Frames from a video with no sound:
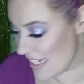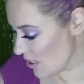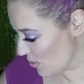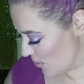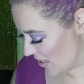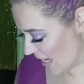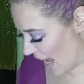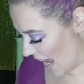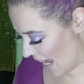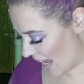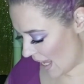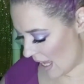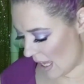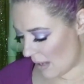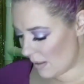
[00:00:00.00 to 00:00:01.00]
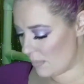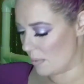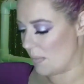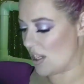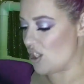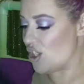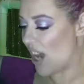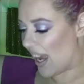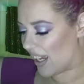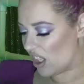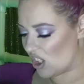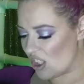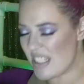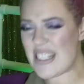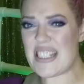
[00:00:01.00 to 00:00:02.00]
me today. I'm gonna put my jacket
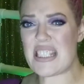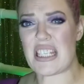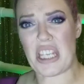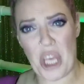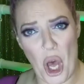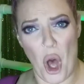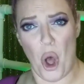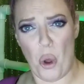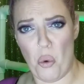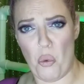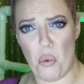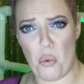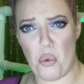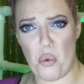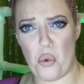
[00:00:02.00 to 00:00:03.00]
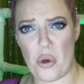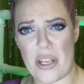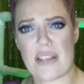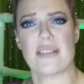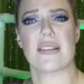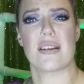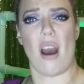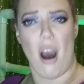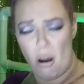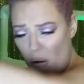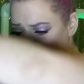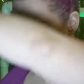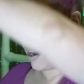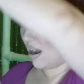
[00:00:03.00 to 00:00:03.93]
on because it's cold. It's cold